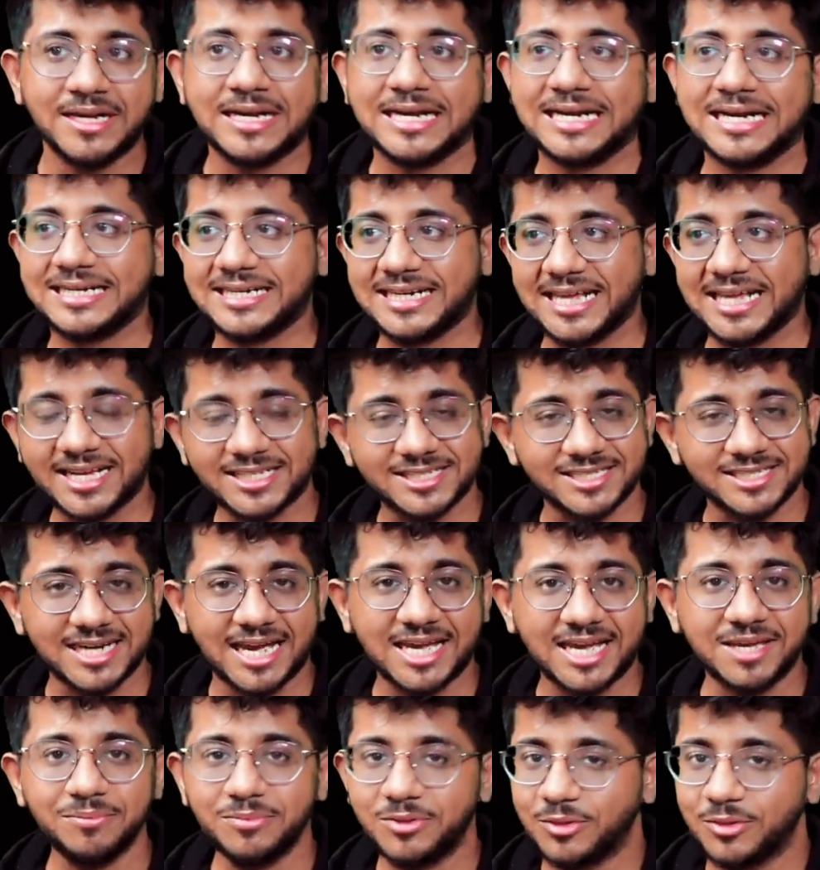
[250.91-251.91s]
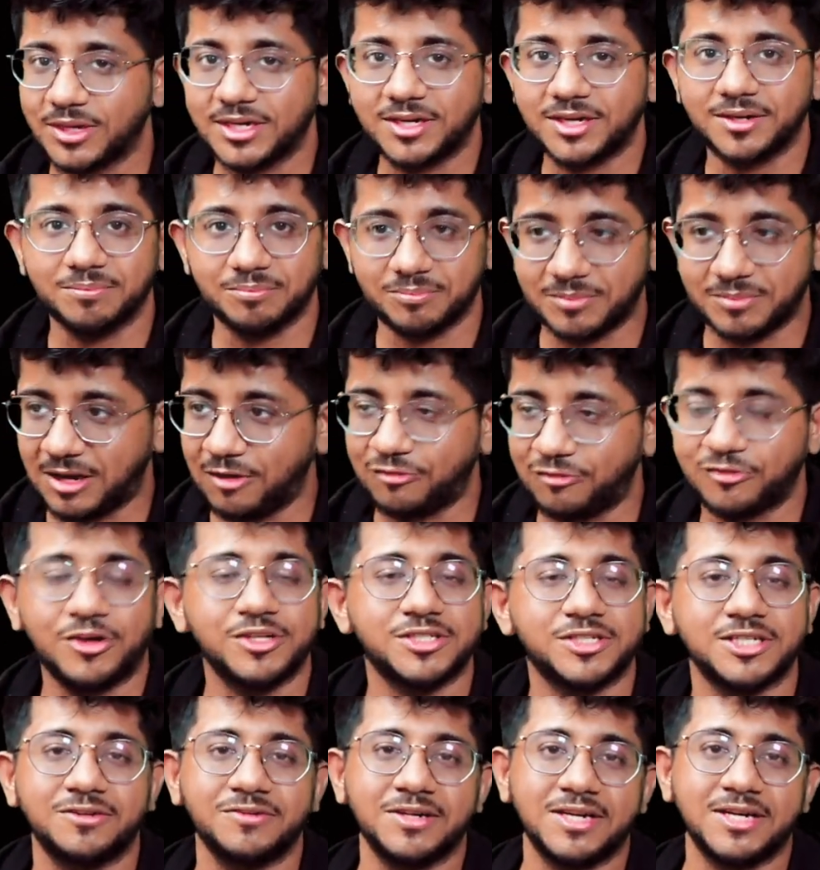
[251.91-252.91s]
It takes time. You can, of
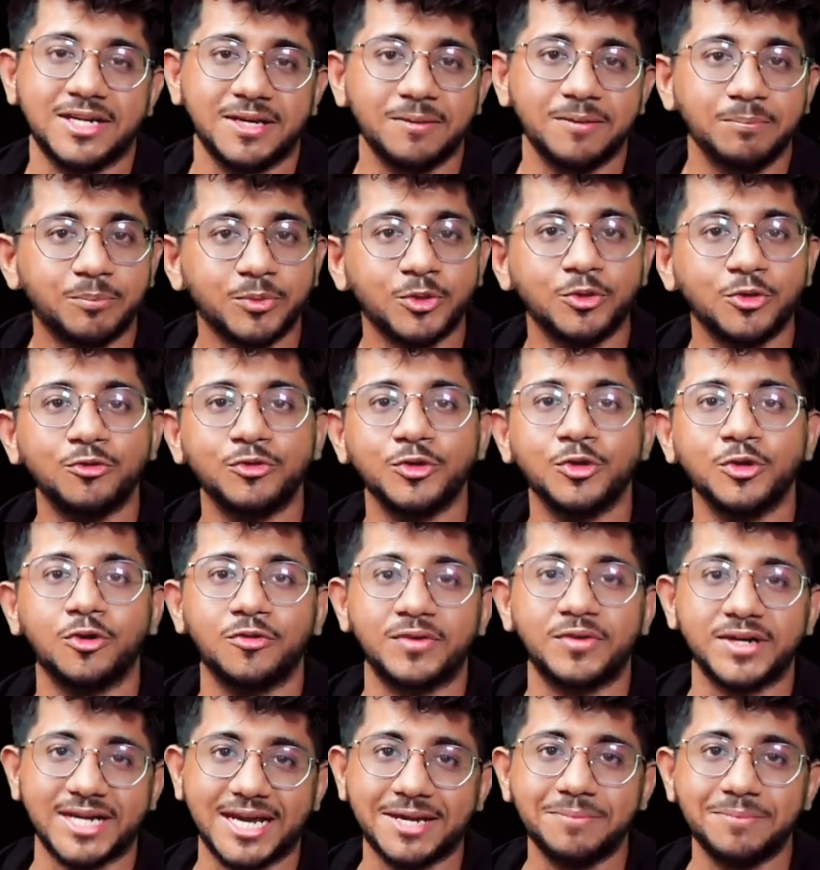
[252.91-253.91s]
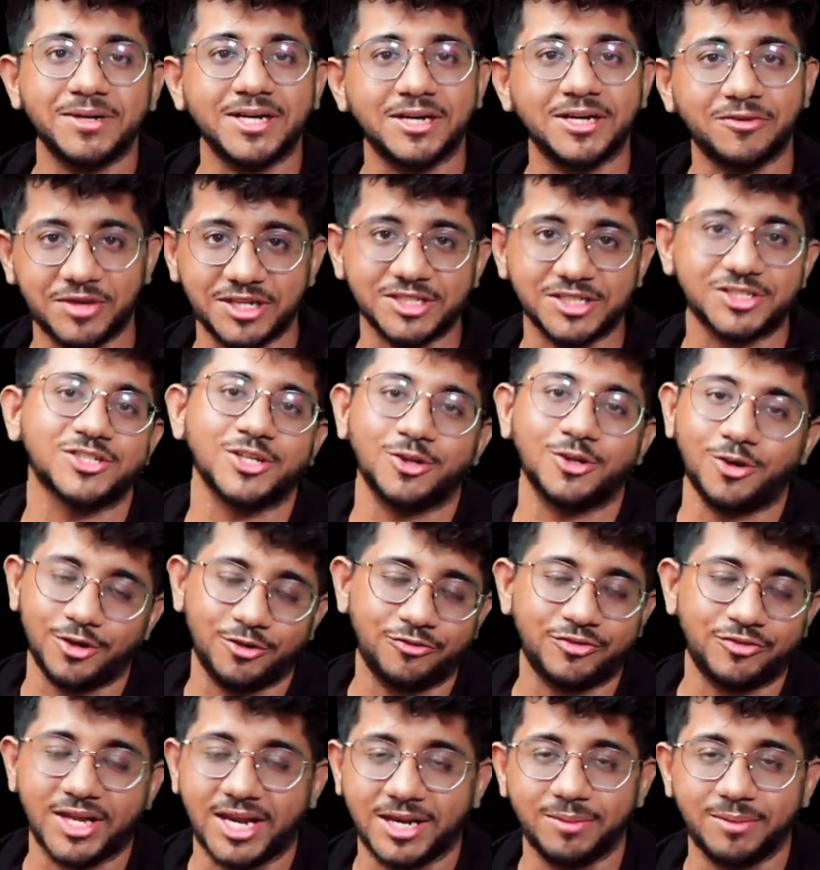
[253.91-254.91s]
course, it will improve you over time, but it wastes a lot
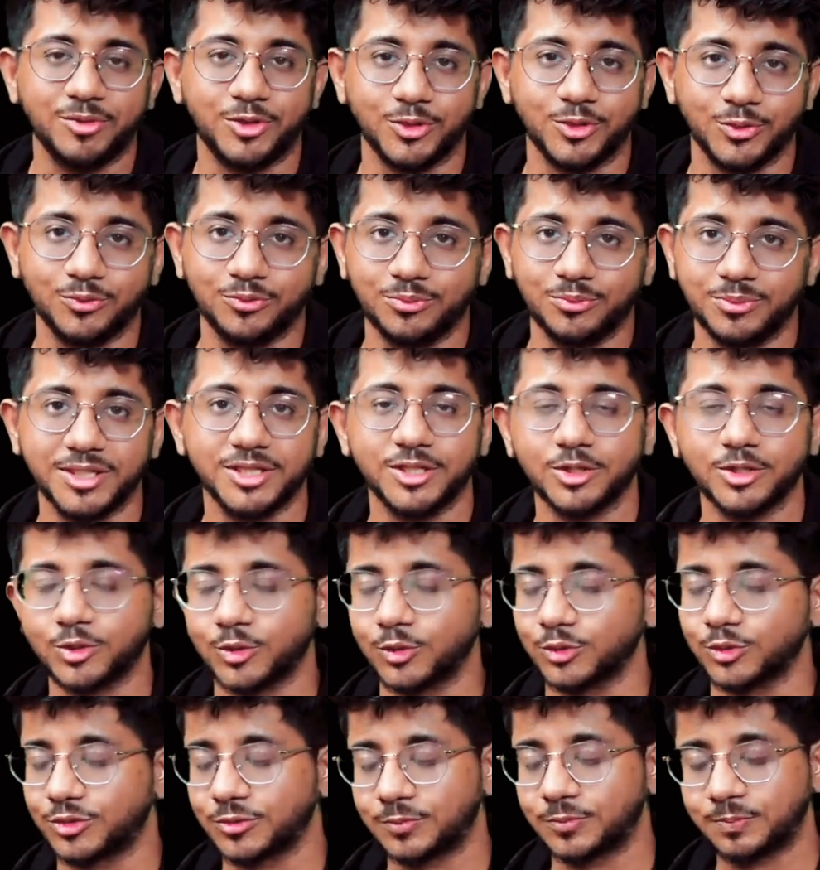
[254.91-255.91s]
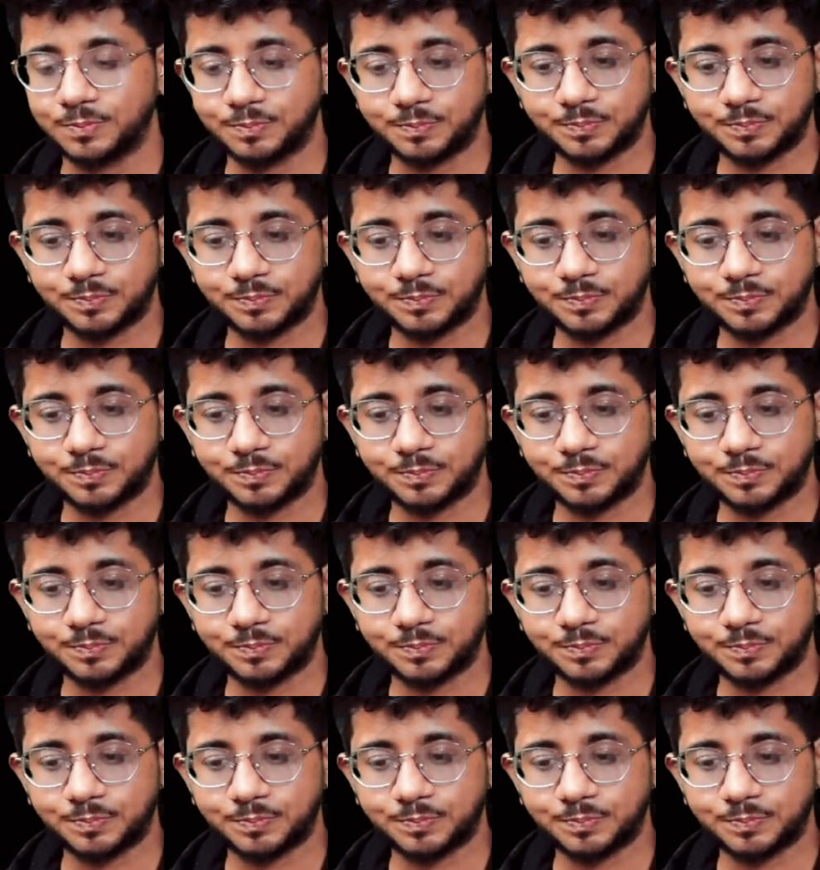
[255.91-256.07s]
of time too in the growth.